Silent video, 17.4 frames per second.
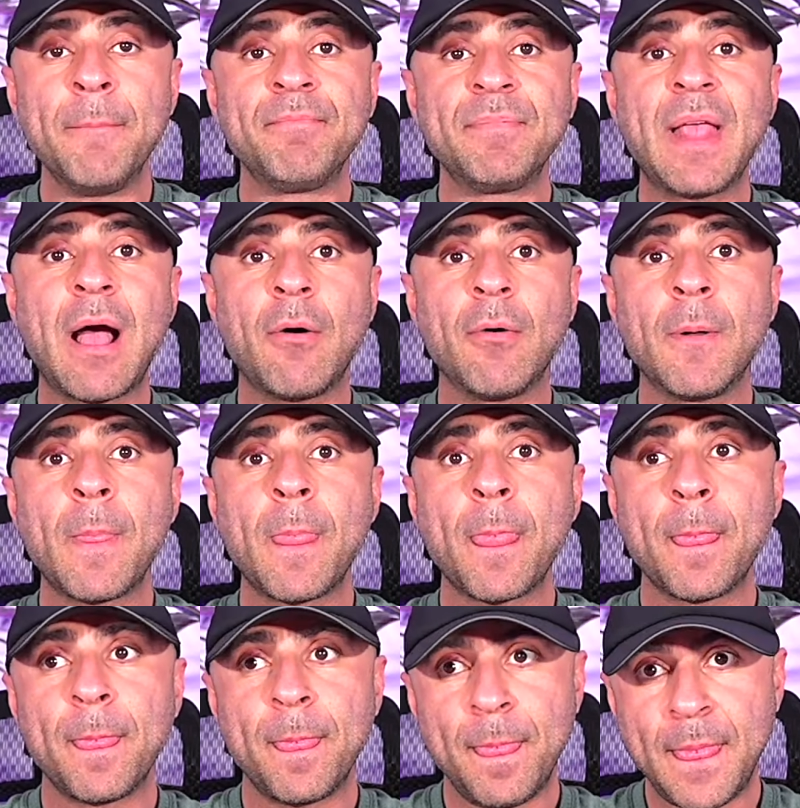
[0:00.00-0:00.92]
Now,
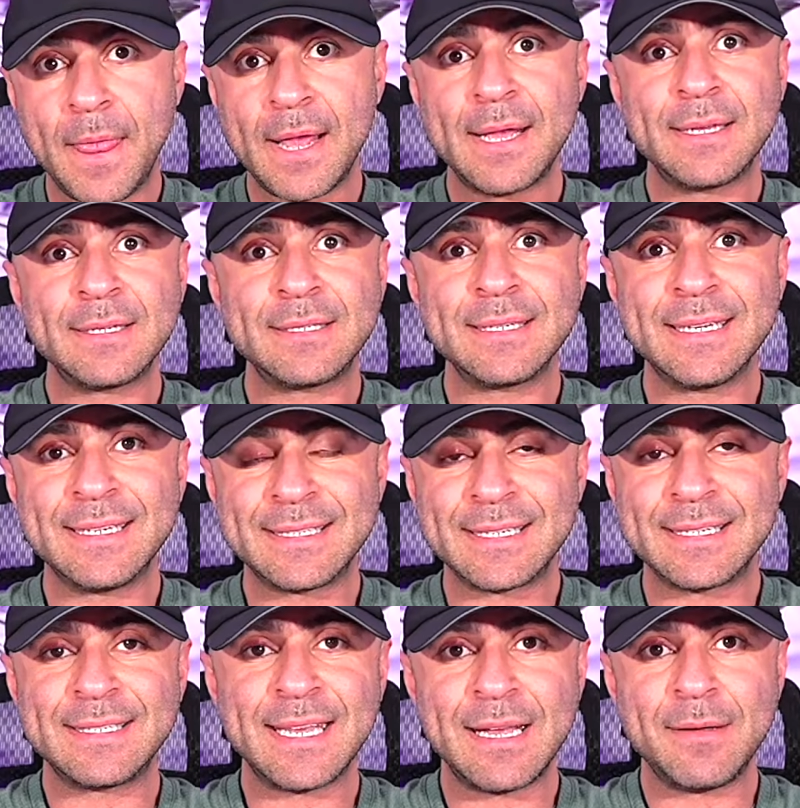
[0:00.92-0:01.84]
this is
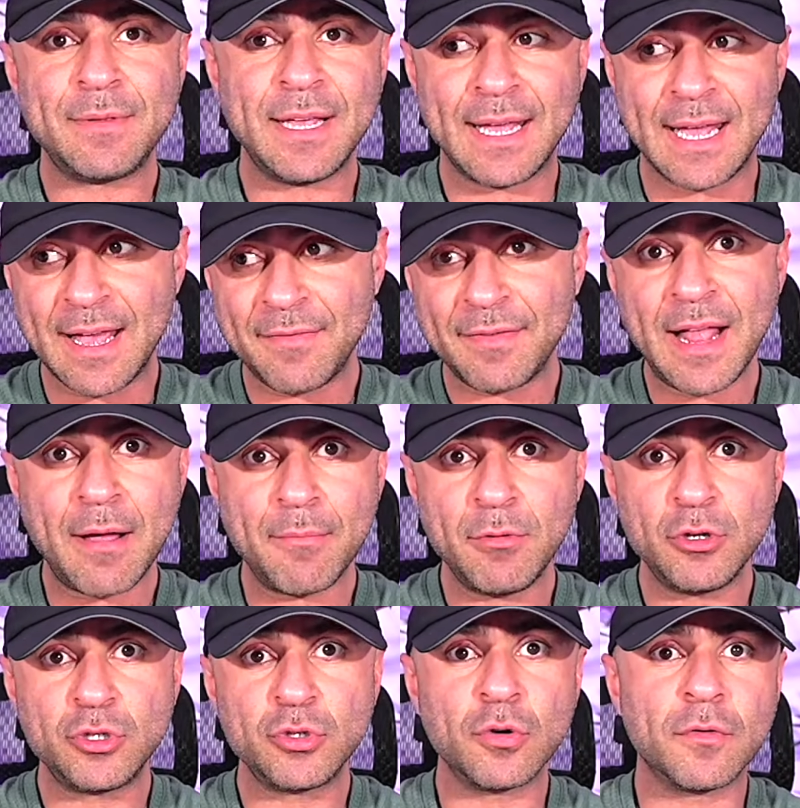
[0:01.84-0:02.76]
the same thing. If that
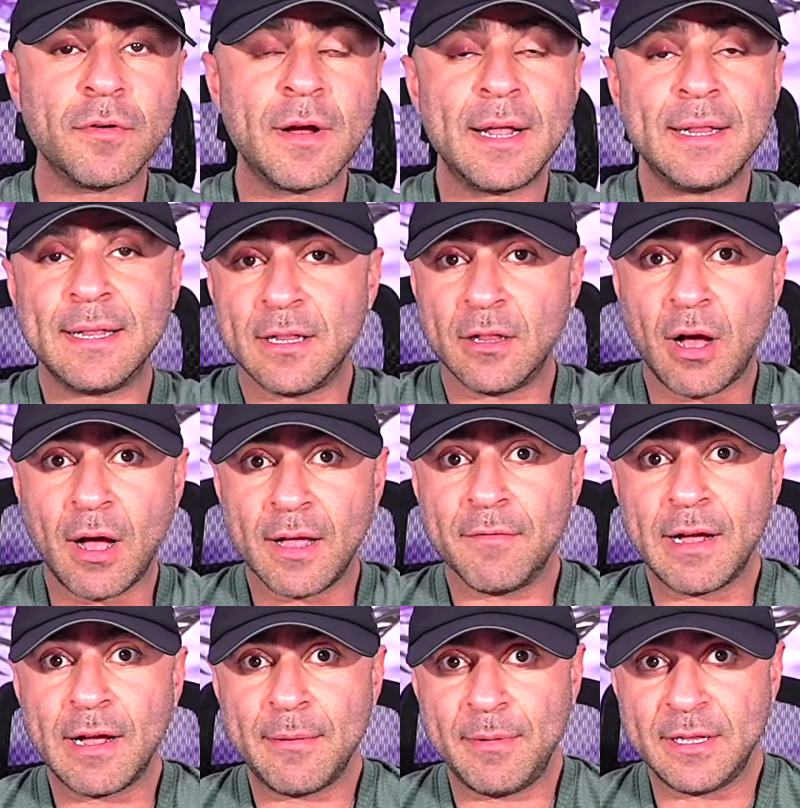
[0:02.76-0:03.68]
mutual friend did not
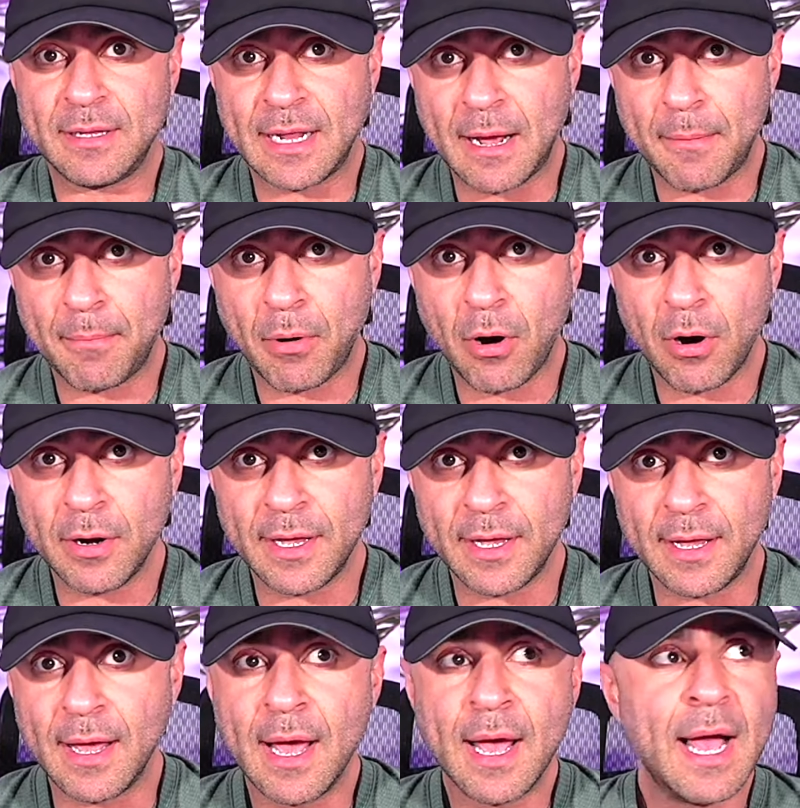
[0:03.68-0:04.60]
invite me to that
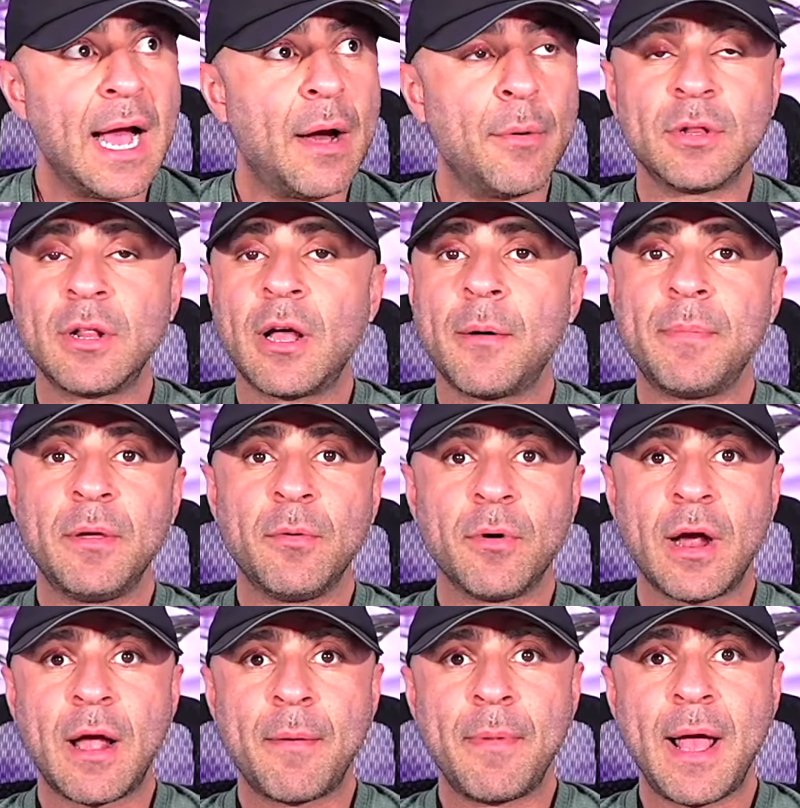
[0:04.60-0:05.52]
party, I would not be
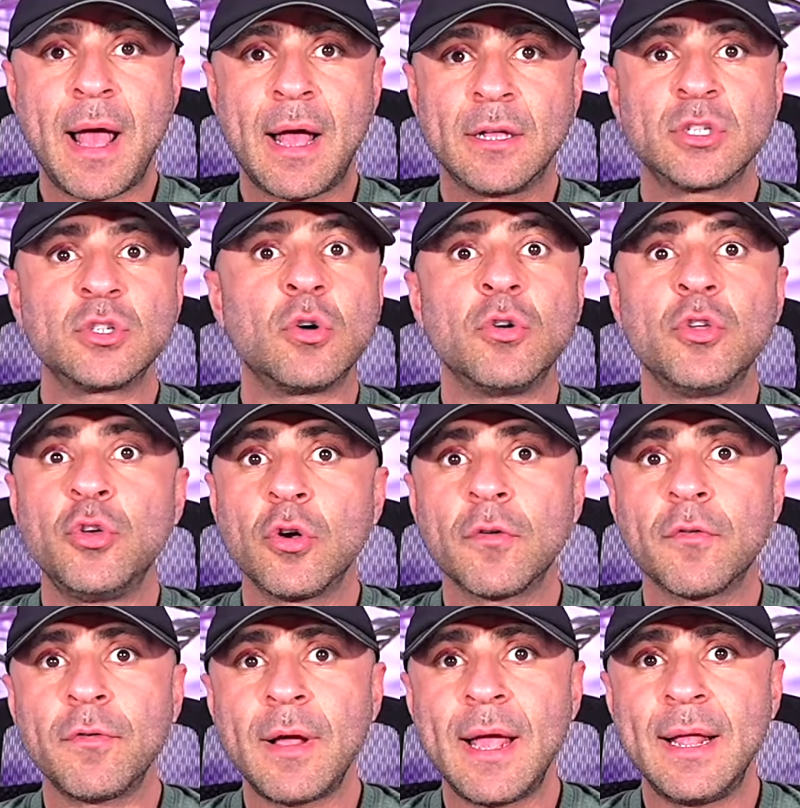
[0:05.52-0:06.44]
where I'm at. So your
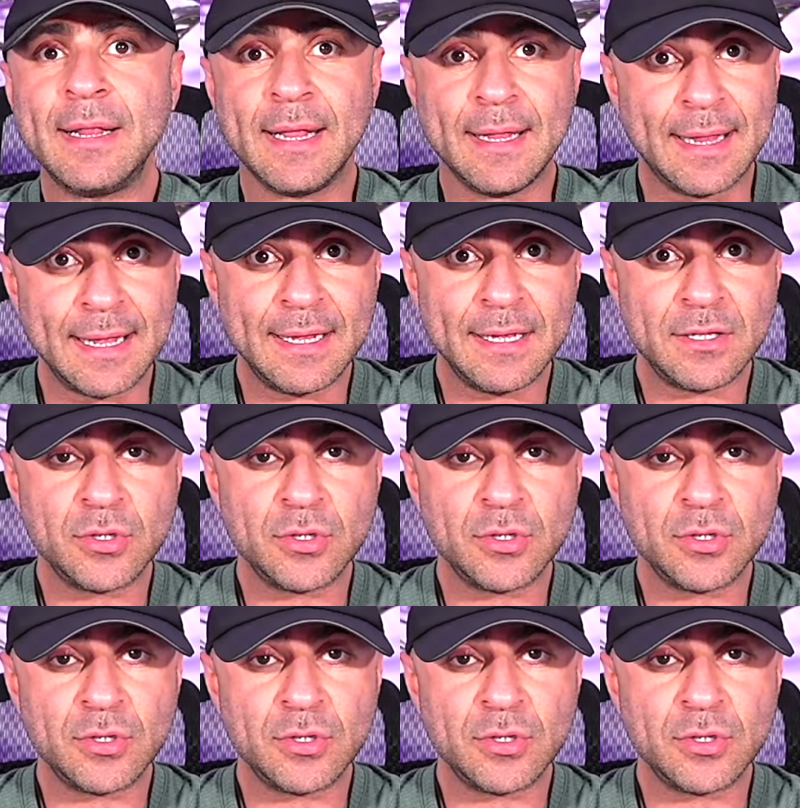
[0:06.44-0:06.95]
friend, they need